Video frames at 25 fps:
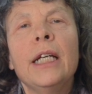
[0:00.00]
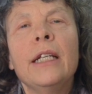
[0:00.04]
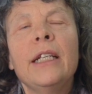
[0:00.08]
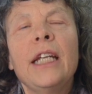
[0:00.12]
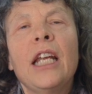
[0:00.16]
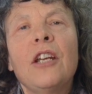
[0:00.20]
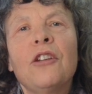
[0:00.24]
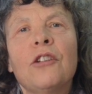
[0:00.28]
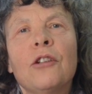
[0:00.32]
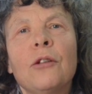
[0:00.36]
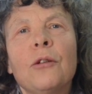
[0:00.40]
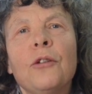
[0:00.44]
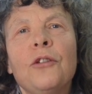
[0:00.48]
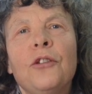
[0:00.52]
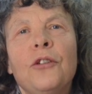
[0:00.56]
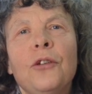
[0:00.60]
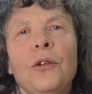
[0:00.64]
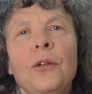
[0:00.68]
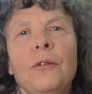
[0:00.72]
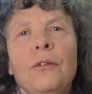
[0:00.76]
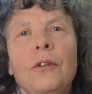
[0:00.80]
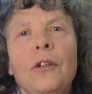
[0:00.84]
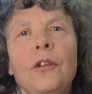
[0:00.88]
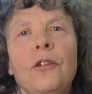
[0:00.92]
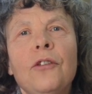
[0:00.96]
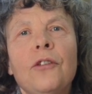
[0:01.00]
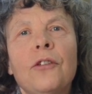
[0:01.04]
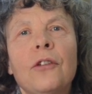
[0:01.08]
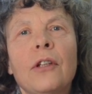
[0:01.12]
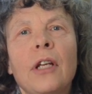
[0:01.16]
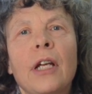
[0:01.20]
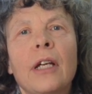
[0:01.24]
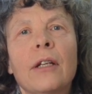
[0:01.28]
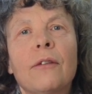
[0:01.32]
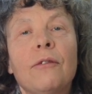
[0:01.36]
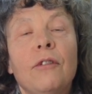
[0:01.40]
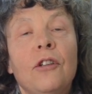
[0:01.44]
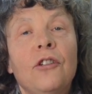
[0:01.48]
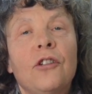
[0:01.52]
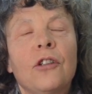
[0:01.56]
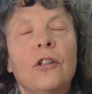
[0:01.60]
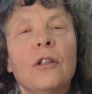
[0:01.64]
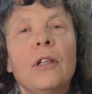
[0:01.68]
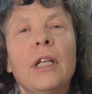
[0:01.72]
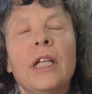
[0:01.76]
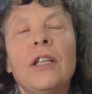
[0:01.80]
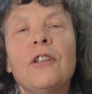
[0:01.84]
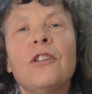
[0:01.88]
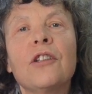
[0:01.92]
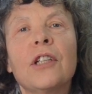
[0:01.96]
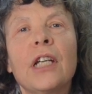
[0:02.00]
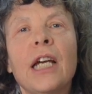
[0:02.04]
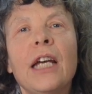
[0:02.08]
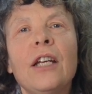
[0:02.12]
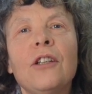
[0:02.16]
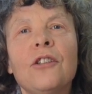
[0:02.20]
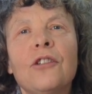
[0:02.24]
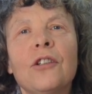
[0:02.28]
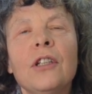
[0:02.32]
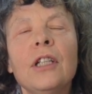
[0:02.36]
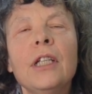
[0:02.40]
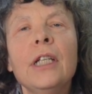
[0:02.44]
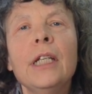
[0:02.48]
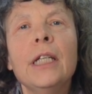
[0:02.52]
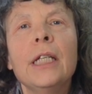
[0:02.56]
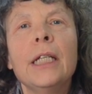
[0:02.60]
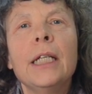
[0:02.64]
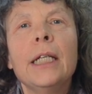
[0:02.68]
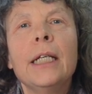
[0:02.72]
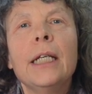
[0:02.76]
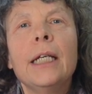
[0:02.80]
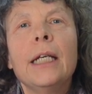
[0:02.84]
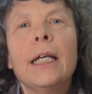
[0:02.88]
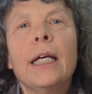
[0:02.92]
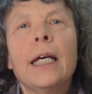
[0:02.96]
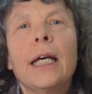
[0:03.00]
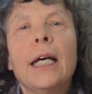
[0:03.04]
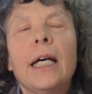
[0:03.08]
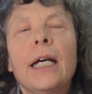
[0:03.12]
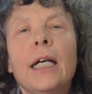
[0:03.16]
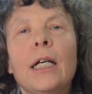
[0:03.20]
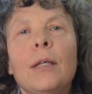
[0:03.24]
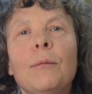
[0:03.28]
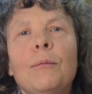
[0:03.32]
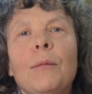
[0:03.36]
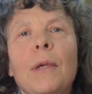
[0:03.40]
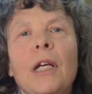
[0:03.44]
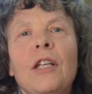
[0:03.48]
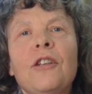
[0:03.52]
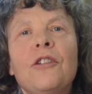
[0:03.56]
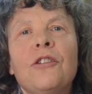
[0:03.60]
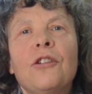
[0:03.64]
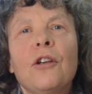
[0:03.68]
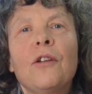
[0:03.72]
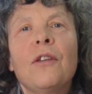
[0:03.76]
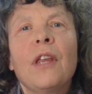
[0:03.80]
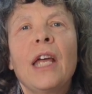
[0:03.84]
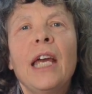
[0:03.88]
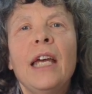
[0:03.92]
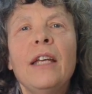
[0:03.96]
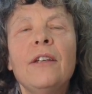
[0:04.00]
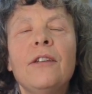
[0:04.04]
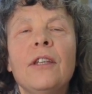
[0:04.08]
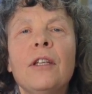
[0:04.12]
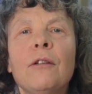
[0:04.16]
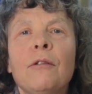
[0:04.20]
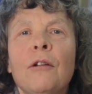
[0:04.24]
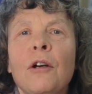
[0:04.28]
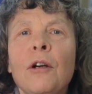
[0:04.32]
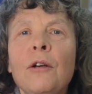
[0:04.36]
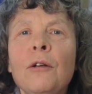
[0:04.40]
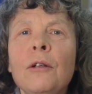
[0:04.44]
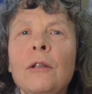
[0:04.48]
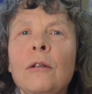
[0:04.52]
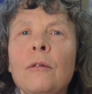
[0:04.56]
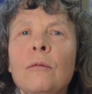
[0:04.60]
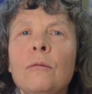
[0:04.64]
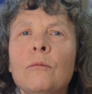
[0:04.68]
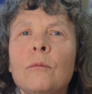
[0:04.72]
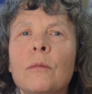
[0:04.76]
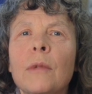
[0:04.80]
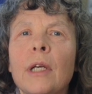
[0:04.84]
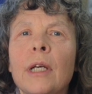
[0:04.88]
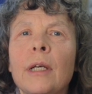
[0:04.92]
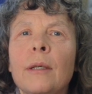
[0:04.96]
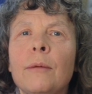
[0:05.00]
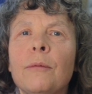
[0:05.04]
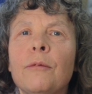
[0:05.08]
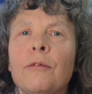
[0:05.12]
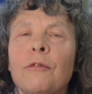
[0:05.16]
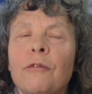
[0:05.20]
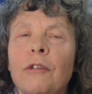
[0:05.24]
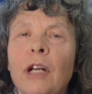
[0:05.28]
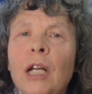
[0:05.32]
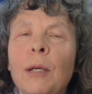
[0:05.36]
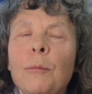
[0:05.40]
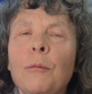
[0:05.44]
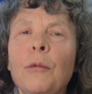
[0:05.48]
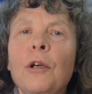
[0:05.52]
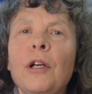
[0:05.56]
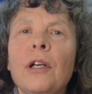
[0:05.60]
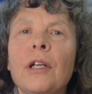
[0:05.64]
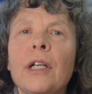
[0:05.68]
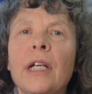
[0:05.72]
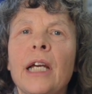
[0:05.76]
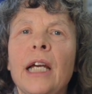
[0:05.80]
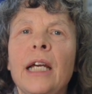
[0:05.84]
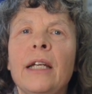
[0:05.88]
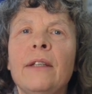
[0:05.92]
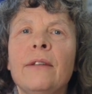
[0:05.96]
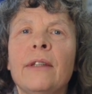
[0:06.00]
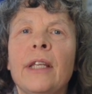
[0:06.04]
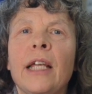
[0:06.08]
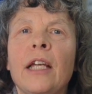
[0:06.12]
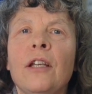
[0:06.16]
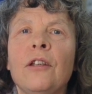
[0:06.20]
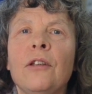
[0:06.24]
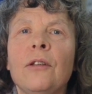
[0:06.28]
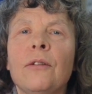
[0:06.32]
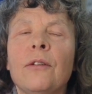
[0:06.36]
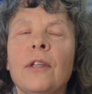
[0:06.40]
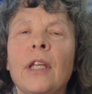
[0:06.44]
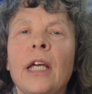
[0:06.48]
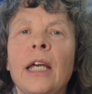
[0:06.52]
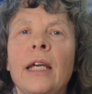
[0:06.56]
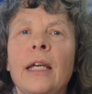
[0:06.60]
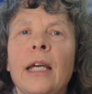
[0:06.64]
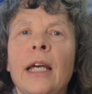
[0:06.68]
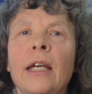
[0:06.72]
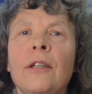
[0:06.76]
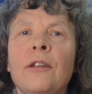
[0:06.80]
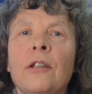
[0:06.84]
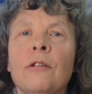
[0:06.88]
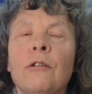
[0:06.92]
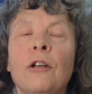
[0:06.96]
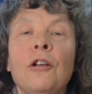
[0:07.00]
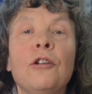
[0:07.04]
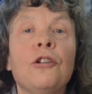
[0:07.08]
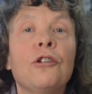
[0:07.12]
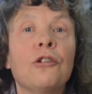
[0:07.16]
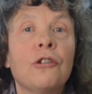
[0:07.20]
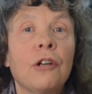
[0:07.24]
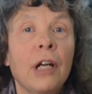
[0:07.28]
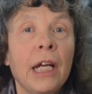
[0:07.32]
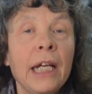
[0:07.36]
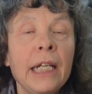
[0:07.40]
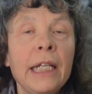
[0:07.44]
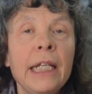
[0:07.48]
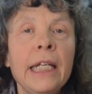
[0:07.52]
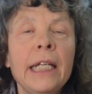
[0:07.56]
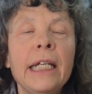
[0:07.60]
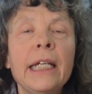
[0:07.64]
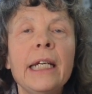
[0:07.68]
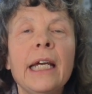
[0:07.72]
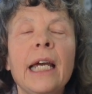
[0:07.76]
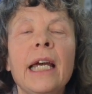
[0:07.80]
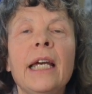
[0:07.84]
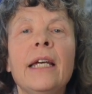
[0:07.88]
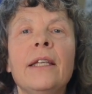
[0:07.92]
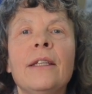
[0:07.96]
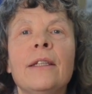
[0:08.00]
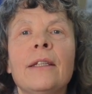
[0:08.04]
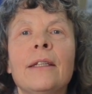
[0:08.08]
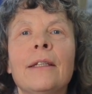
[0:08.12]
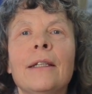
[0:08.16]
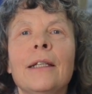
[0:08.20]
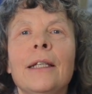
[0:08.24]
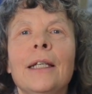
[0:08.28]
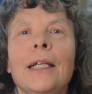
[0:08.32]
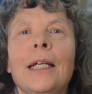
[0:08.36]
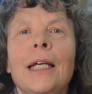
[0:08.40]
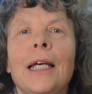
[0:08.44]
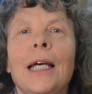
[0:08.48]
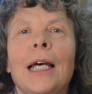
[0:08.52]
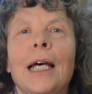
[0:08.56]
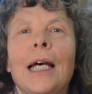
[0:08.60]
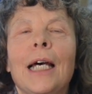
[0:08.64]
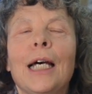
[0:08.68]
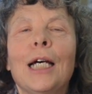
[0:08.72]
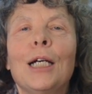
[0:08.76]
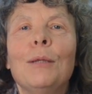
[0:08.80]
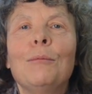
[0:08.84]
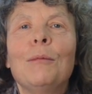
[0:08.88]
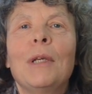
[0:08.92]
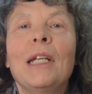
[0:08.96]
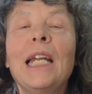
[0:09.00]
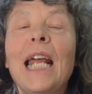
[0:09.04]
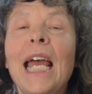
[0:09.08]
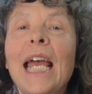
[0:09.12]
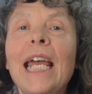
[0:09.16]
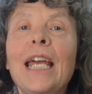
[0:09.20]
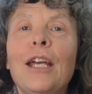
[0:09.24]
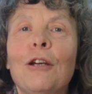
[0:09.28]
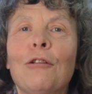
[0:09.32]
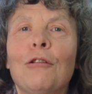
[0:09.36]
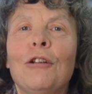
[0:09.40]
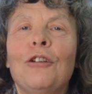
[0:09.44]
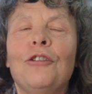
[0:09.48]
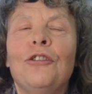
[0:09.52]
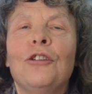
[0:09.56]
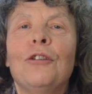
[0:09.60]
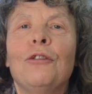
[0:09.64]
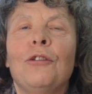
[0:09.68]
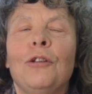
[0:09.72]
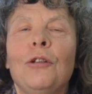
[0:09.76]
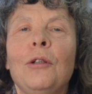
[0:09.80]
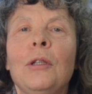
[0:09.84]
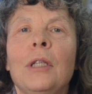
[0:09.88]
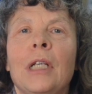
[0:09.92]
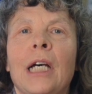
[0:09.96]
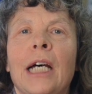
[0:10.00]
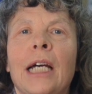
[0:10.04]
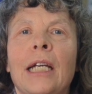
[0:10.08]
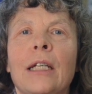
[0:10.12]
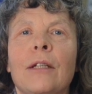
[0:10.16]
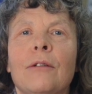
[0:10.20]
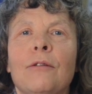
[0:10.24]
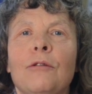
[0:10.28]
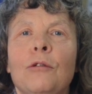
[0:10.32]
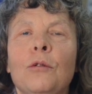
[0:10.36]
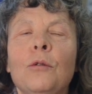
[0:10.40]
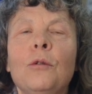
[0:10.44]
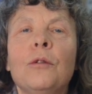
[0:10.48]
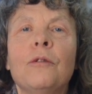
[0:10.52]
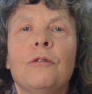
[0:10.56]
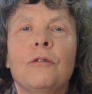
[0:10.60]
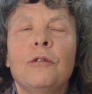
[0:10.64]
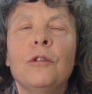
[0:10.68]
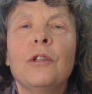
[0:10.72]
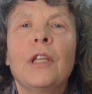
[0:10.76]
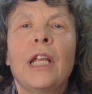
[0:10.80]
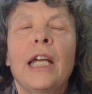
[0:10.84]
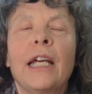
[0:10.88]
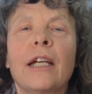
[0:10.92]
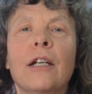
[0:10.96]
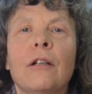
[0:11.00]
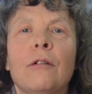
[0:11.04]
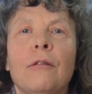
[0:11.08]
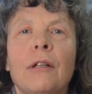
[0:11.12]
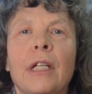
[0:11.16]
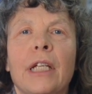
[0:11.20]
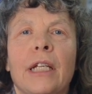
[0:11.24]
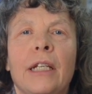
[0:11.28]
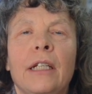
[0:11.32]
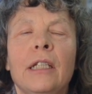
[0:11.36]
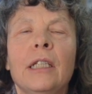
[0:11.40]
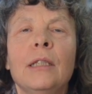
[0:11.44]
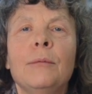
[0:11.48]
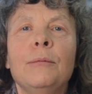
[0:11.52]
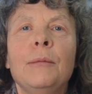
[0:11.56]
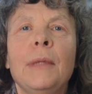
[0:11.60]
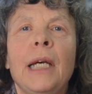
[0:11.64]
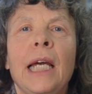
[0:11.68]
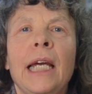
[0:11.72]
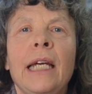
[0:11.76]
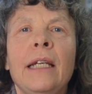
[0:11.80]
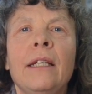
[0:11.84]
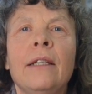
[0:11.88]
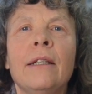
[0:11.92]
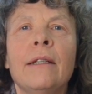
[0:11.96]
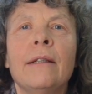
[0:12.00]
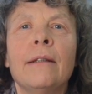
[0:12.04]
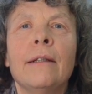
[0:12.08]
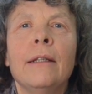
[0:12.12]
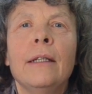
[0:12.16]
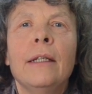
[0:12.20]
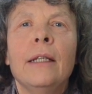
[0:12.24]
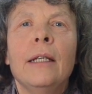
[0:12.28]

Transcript: national service, like physical education, and so they had their own framework, and they had their own training and an anchorage, if you like, for that curriculum, and